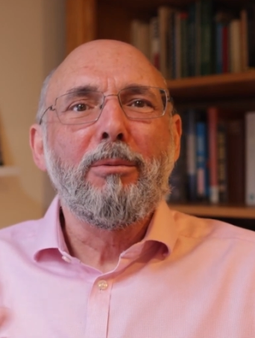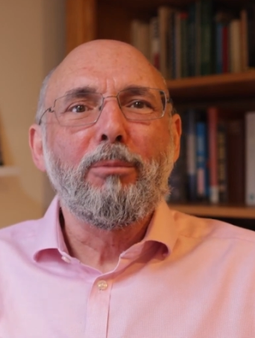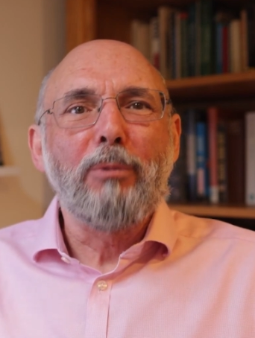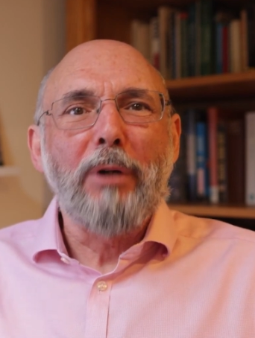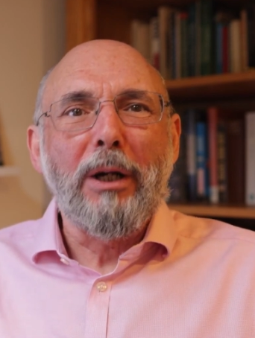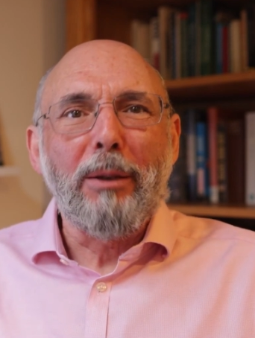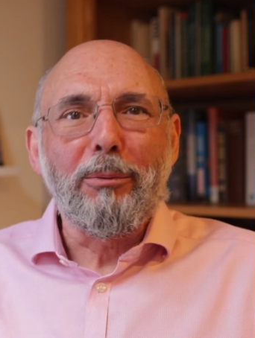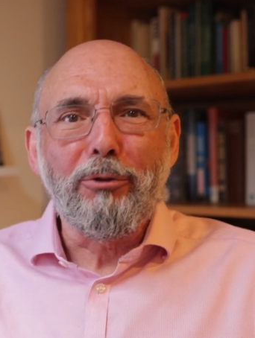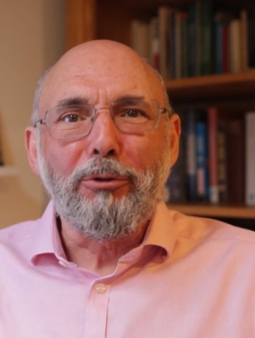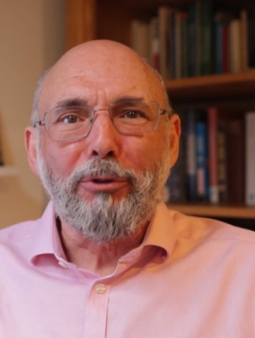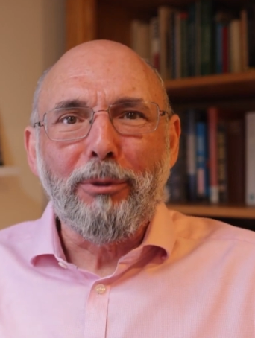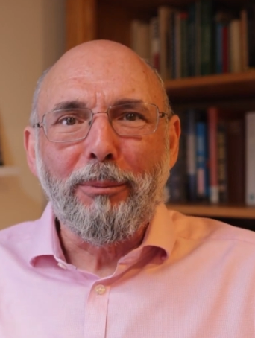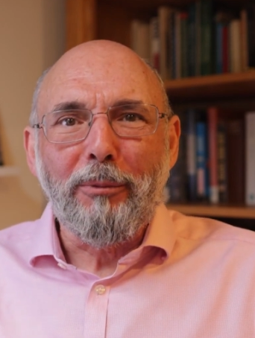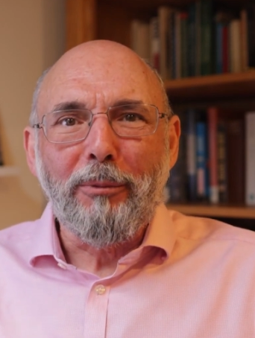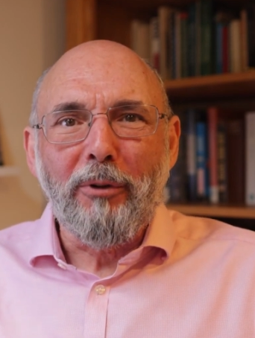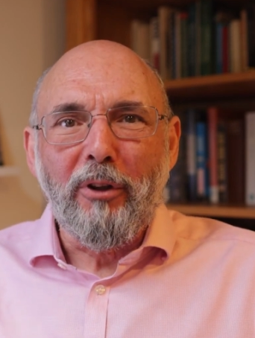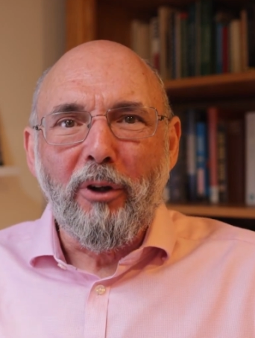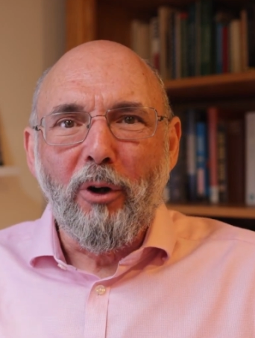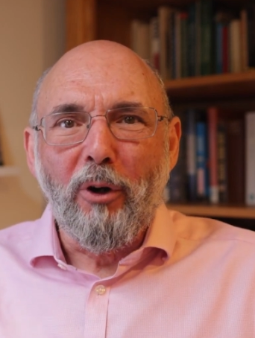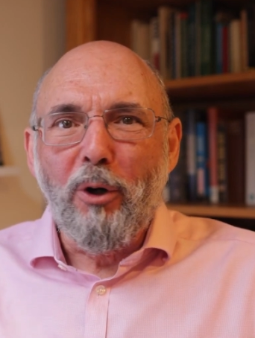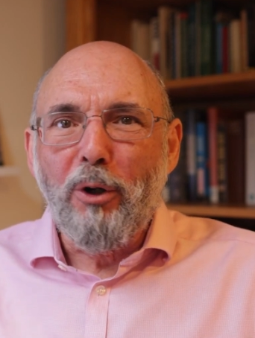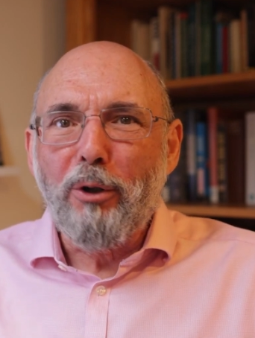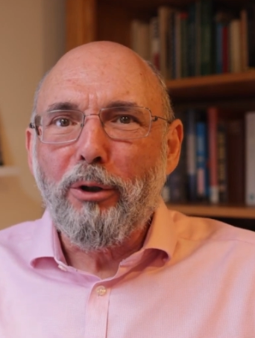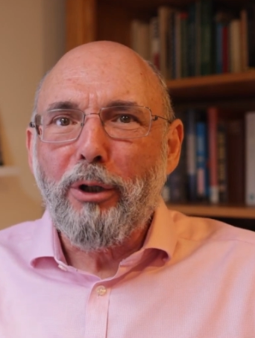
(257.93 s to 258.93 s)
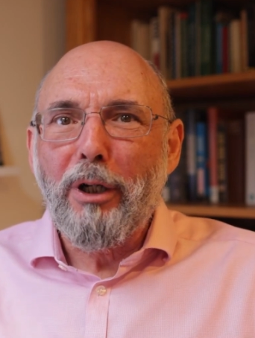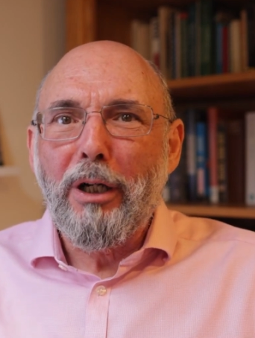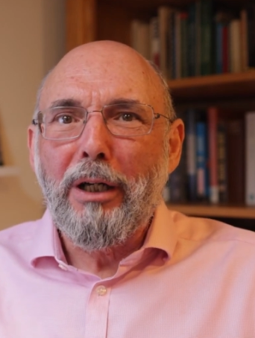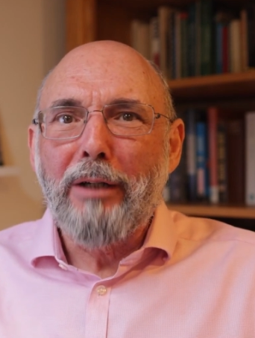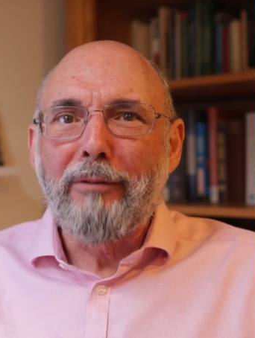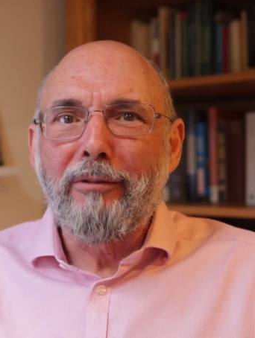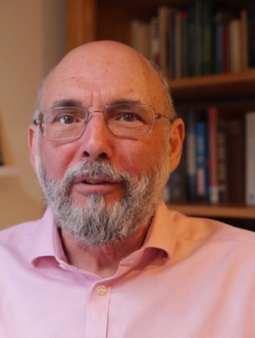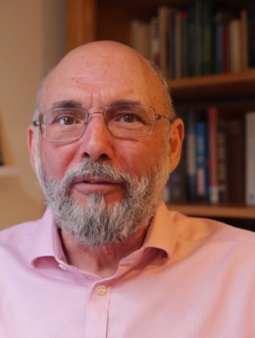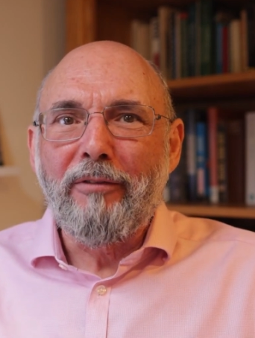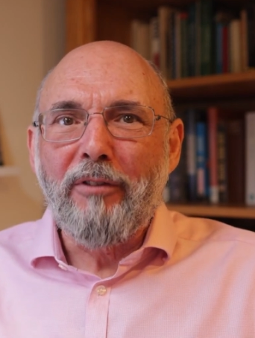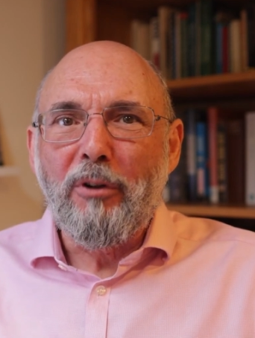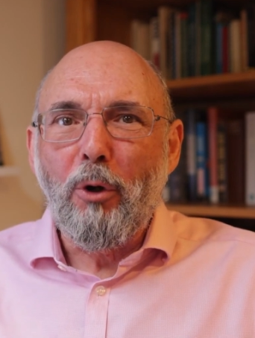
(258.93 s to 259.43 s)
perhaps from an
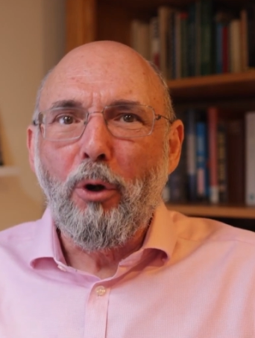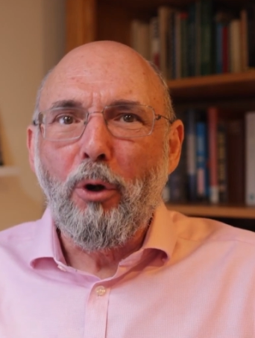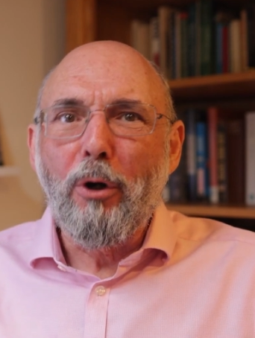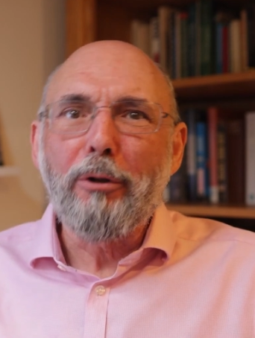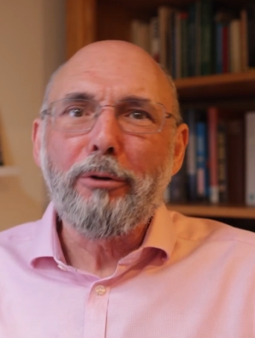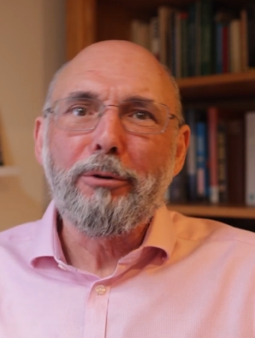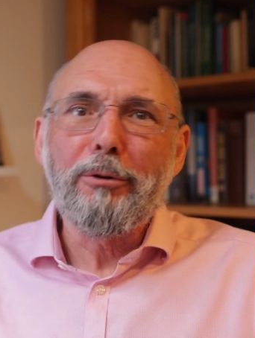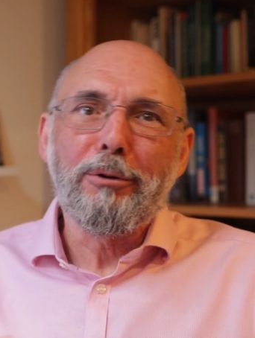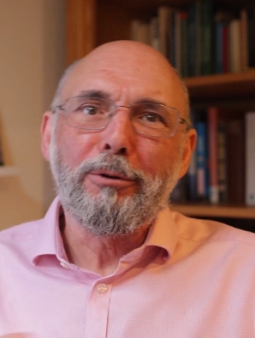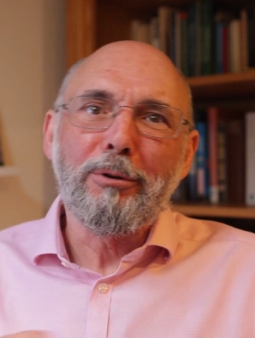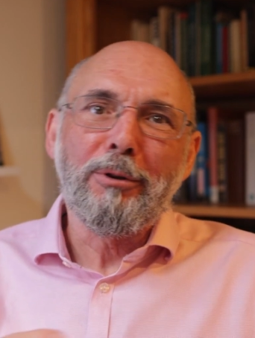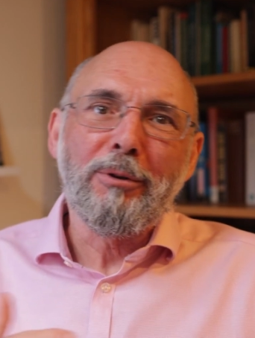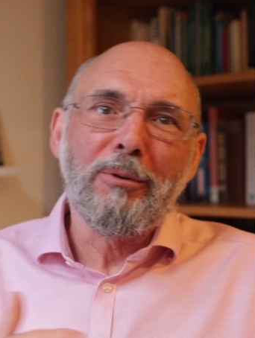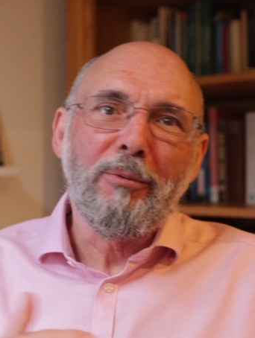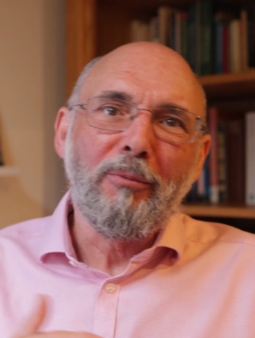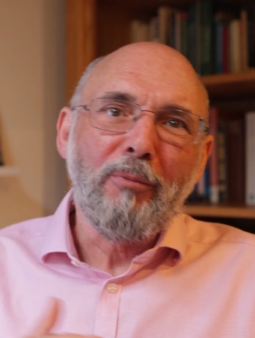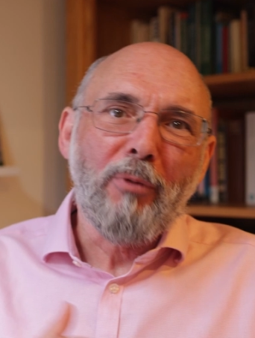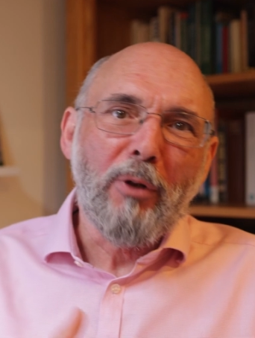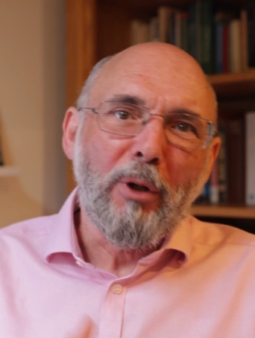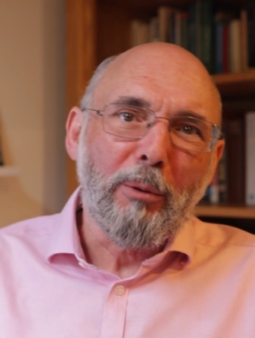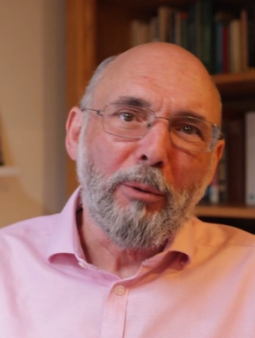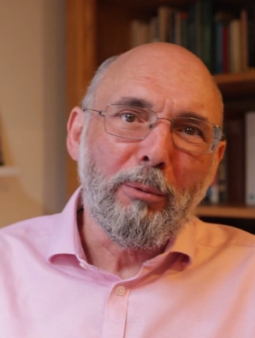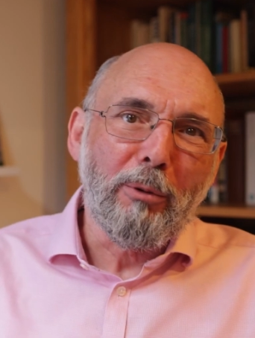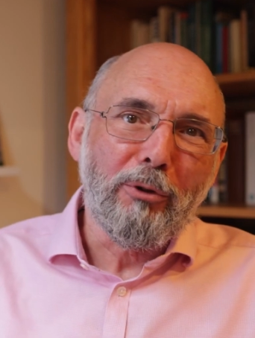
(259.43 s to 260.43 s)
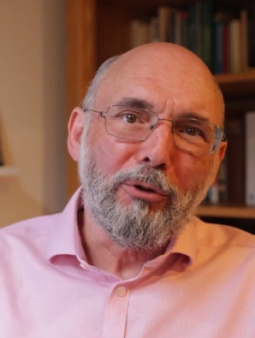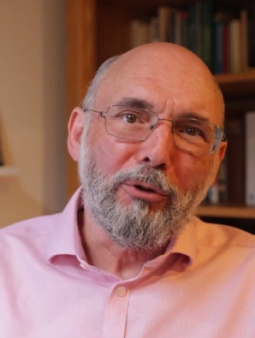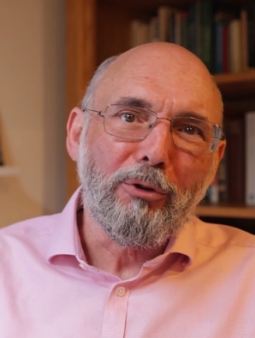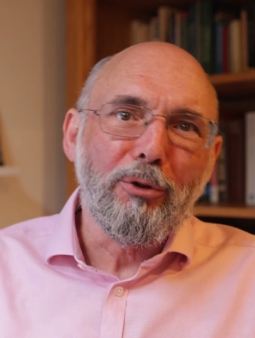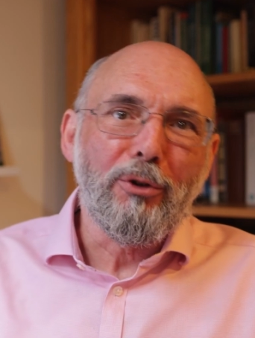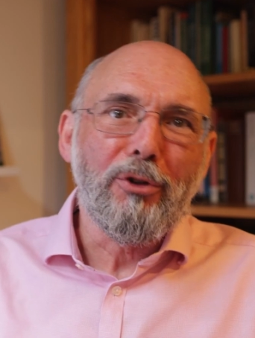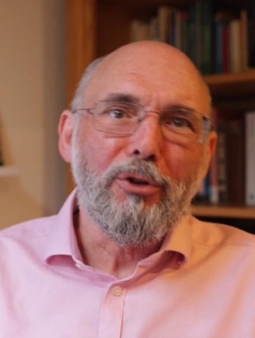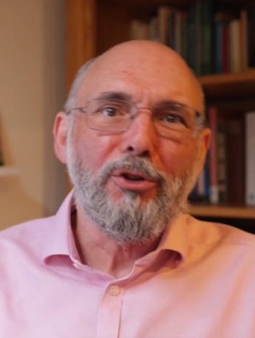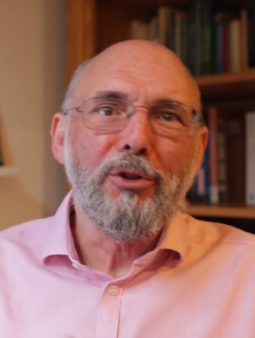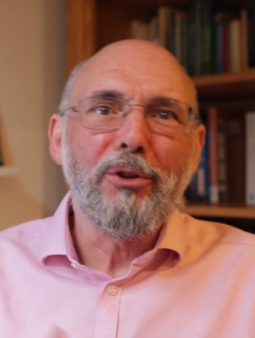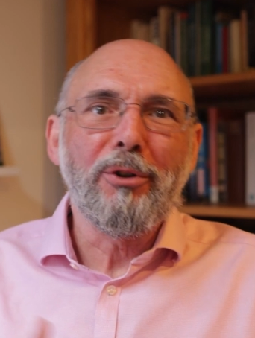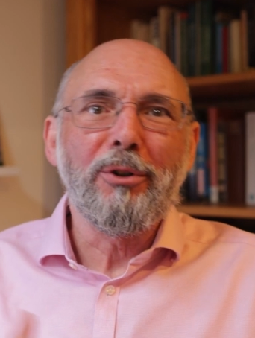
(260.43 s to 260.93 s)
archive of an author, a
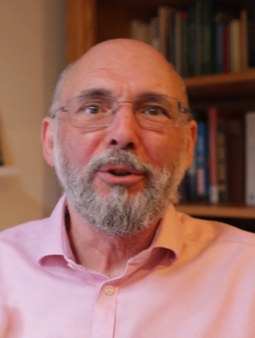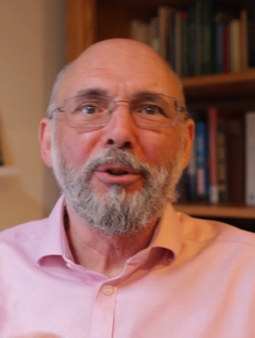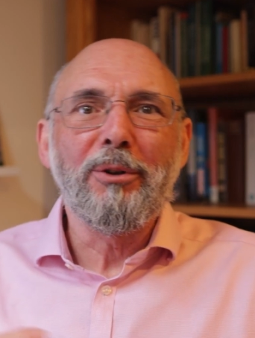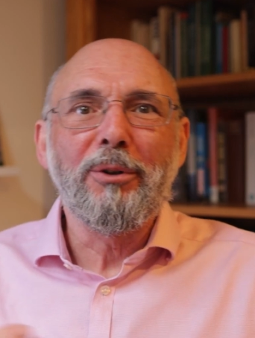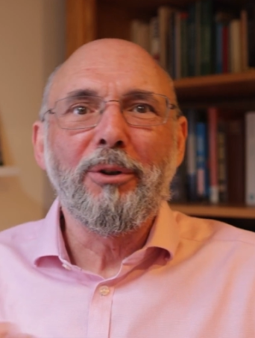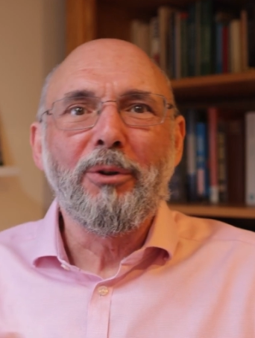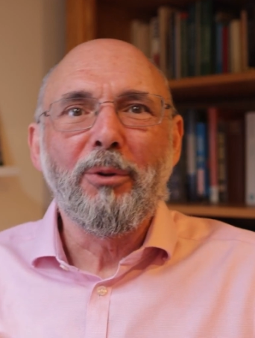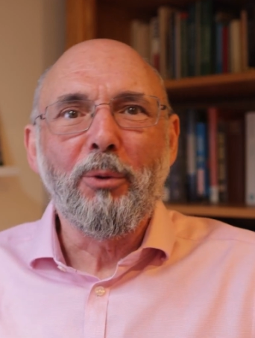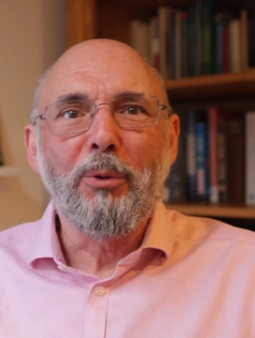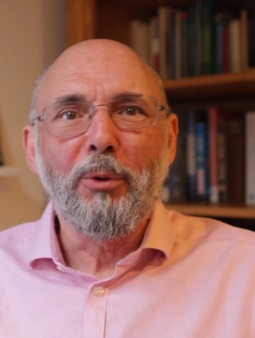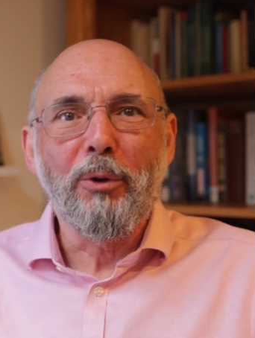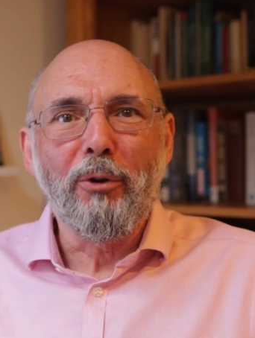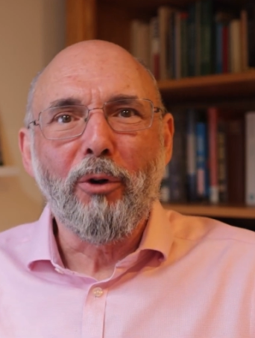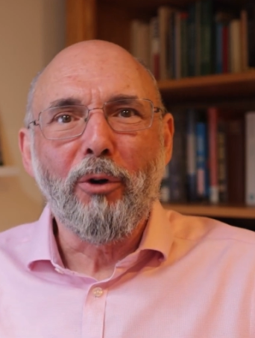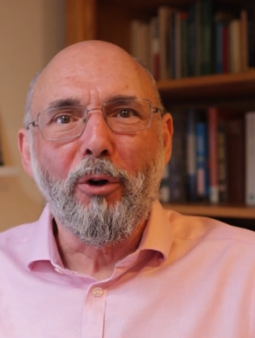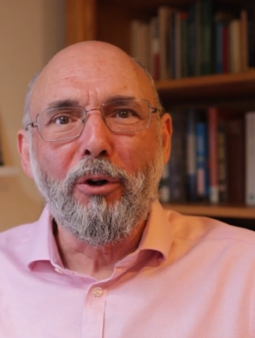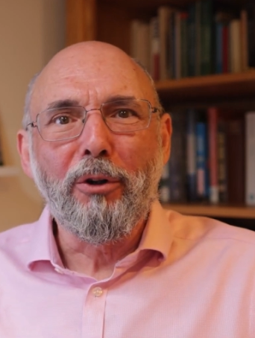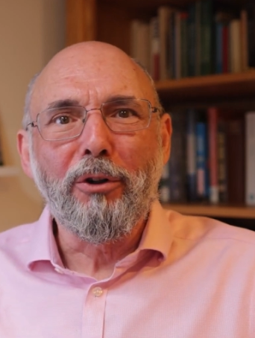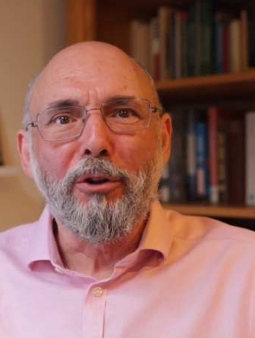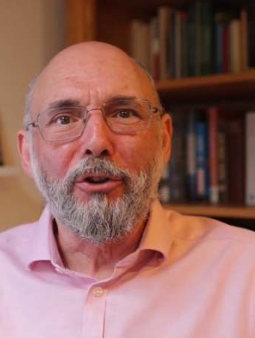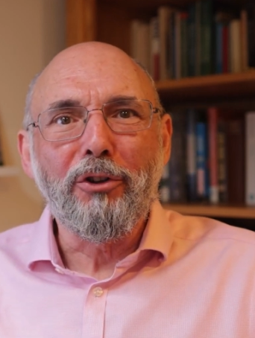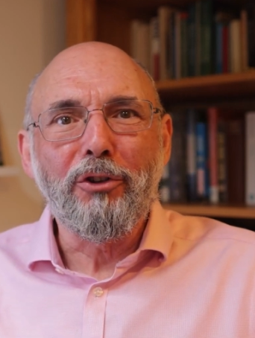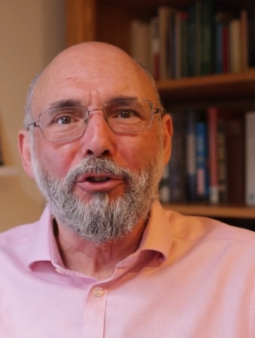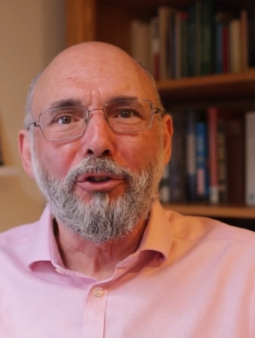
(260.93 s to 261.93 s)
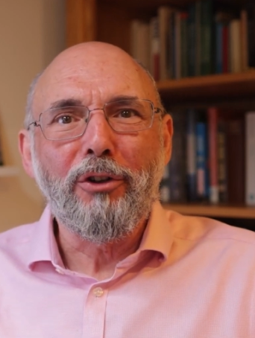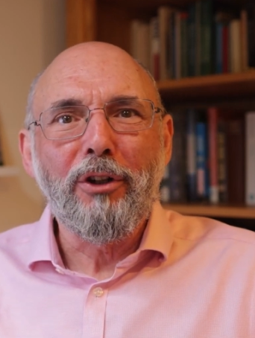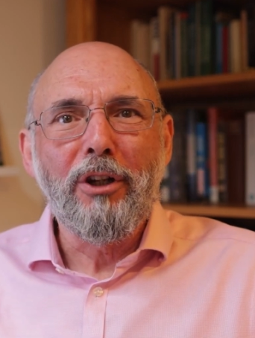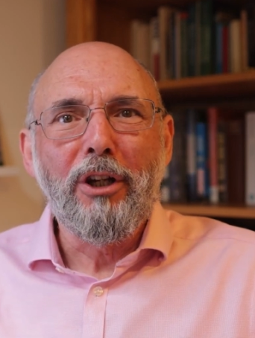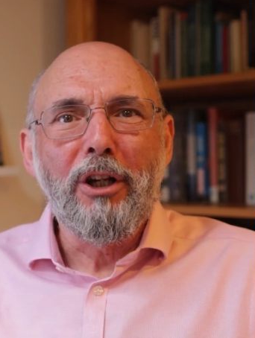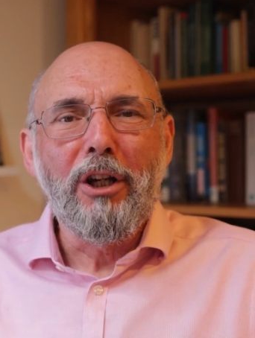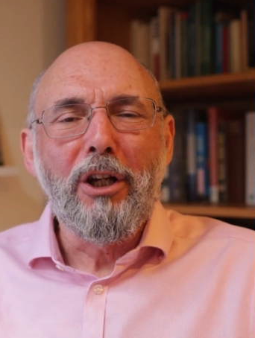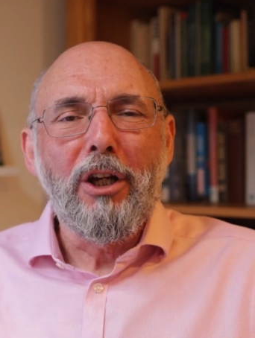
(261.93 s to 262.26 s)
researcher, or an artist,